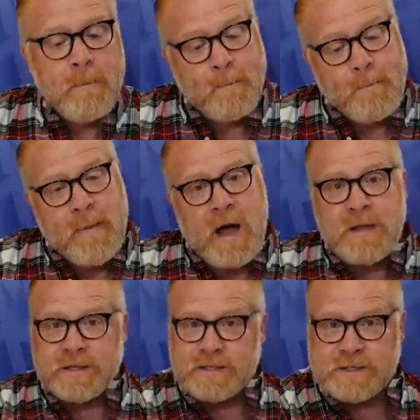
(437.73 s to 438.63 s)

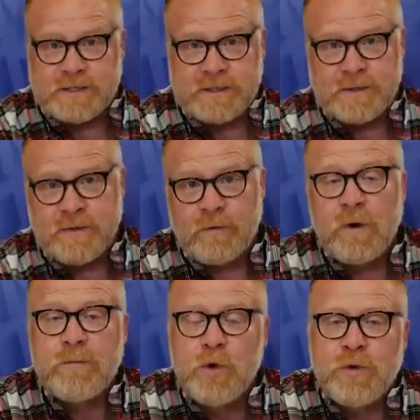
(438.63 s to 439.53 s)
months
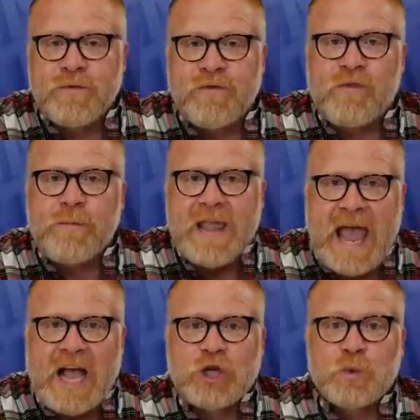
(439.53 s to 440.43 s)
removed from the
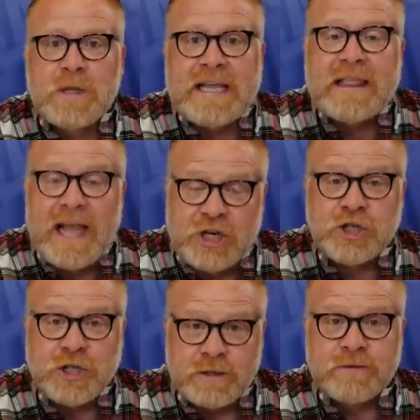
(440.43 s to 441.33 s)
actual
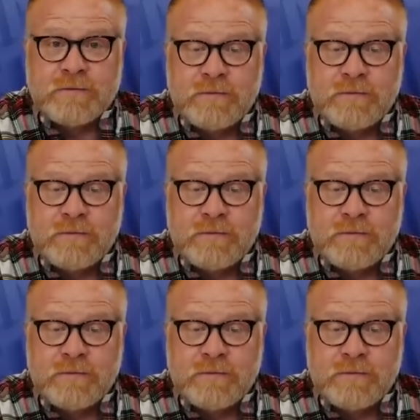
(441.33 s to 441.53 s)
election.